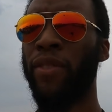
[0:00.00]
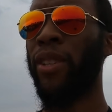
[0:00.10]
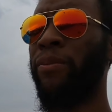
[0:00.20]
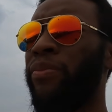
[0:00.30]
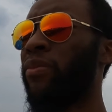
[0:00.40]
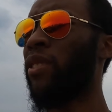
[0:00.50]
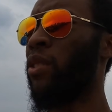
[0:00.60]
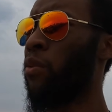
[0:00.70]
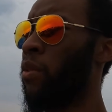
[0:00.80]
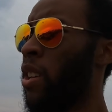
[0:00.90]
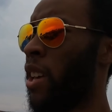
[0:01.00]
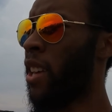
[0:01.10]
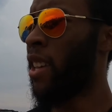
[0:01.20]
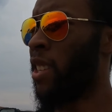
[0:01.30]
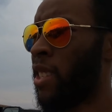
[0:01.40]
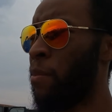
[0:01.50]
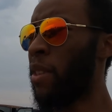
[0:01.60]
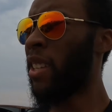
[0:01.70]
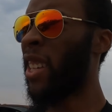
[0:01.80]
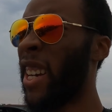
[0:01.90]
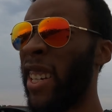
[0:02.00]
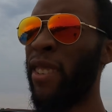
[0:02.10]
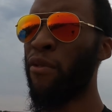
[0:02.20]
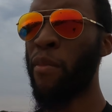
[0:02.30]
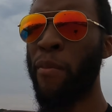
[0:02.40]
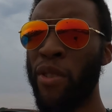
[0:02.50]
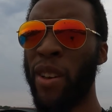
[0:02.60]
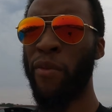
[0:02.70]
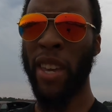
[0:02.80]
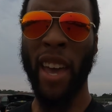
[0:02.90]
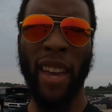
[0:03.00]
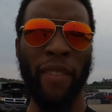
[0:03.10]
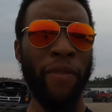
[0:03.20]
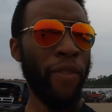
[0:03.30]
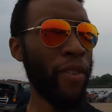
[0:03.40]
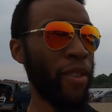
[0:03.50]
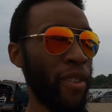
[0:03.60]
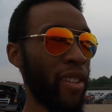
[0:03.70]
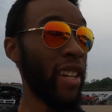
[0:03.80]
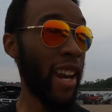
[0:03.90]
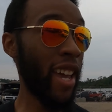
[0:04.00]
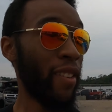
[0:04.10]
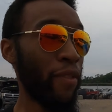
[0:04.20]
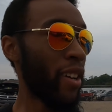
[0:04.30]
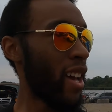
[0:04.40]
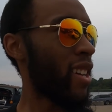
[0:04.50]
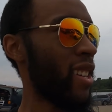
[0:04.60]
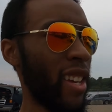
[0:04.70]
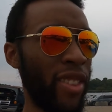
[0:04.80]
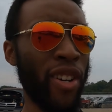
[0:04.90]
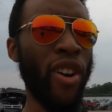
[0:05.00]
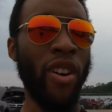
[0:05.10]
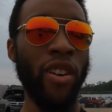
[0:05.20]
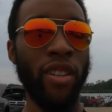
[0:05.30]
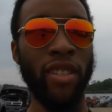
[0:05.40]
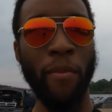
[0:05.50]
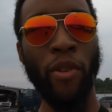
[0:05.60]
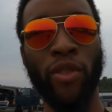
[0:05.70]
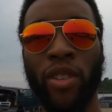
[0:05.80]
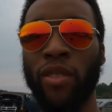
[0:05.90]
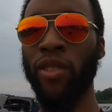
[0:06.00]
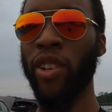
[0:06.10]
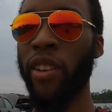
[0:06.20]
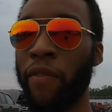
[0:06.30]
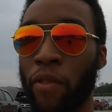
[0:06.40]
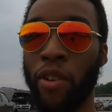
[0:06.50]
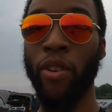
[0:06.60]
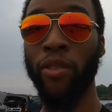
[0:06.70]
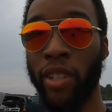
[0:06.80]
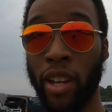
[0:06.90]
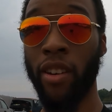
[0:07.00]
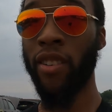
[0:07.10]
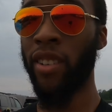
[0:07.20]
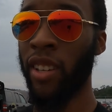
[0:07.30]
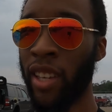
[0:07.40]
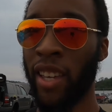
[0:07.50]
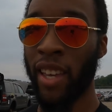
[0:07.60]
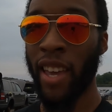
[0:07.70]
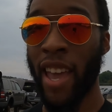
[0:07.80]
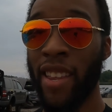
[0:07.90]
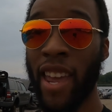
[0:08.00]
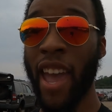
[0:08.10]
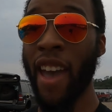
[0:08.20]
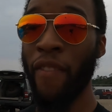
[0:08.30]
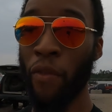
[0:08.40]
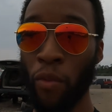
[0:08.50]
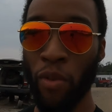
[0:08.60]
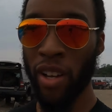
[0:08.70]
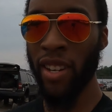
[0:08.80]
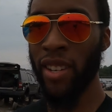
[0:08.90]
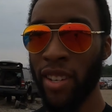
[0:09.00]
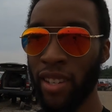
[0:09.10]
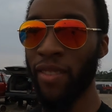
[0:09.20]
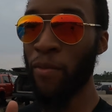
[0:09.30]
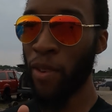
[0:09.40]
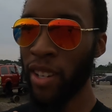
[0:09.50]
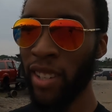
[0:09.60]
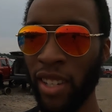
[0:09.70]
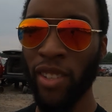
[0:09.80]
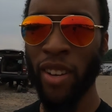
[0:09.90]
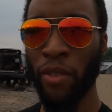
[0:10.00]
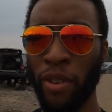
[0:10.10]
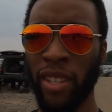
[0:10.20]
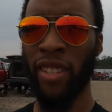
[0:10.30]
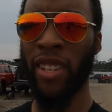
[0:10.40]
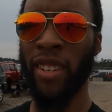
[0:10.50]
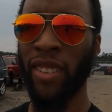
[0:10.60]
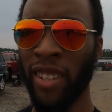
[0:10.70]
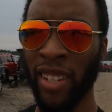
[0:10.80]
So something that I did remember that I had forgotten in the car is I'm also looking for an alternator, and they have one Nissan Quest here